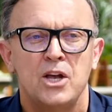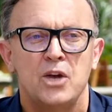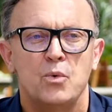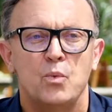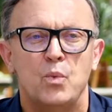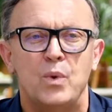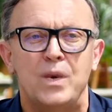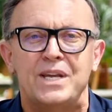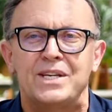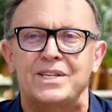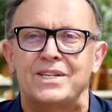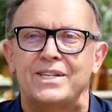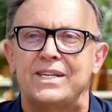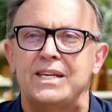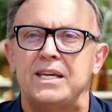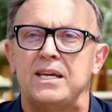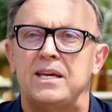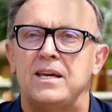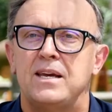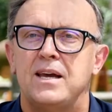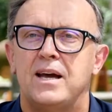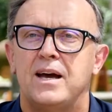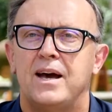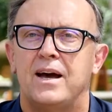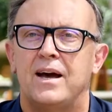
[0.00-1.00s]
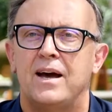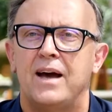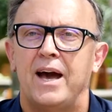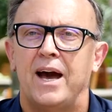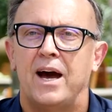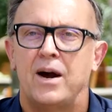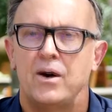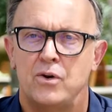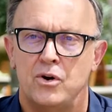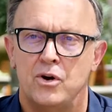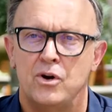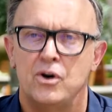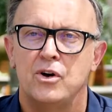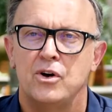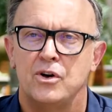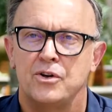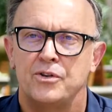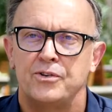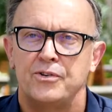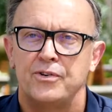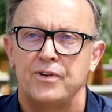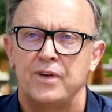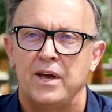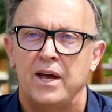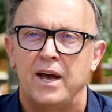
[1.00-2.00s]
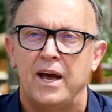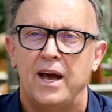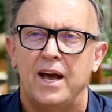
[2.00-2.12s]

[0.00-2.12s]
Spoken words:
we see our Earth